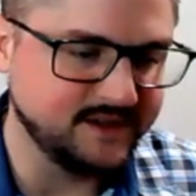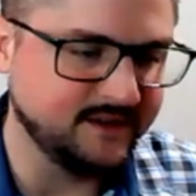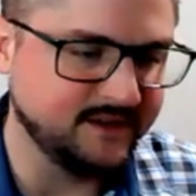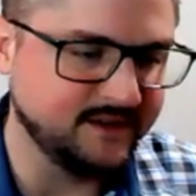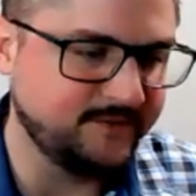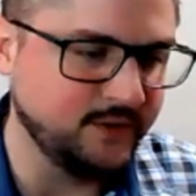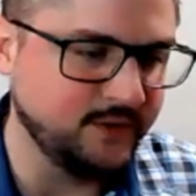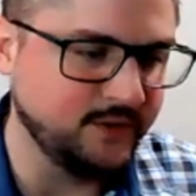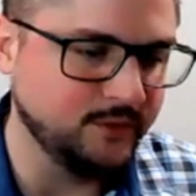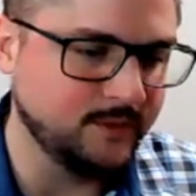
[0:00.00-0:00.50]

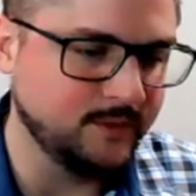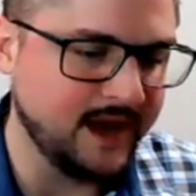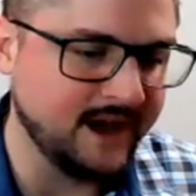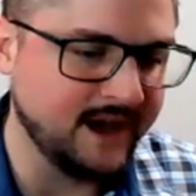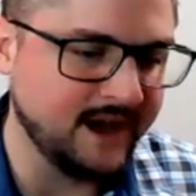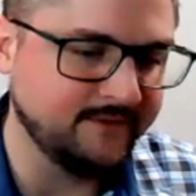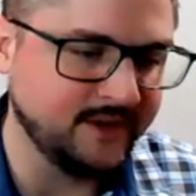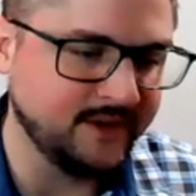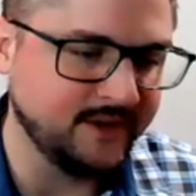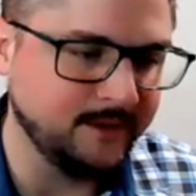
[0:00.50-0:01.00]
if you
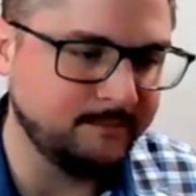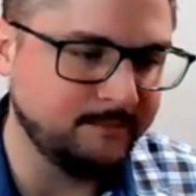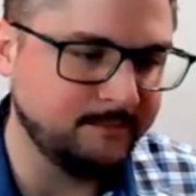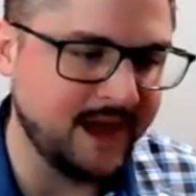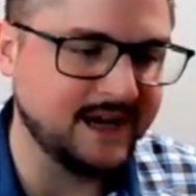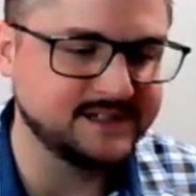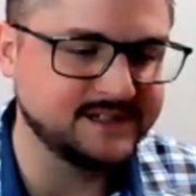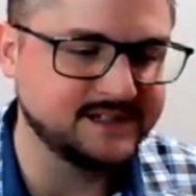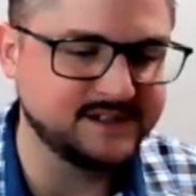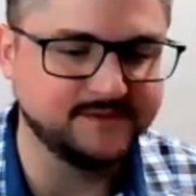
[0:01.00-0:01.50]
have a
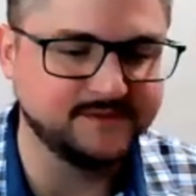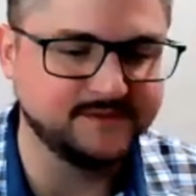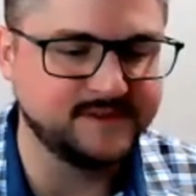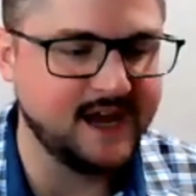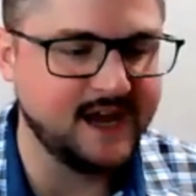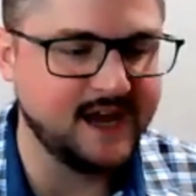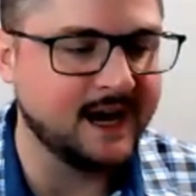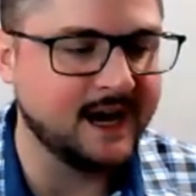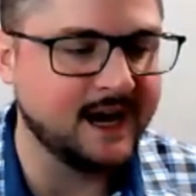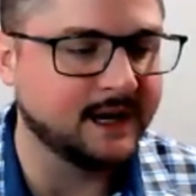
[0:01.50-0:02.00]
passive
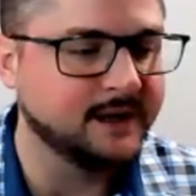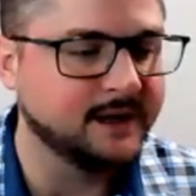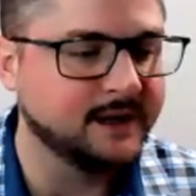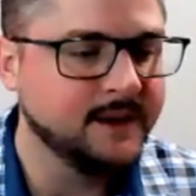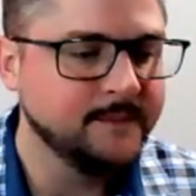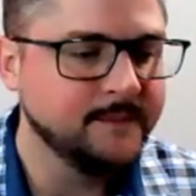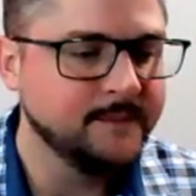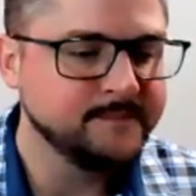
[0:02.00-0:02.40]
tag,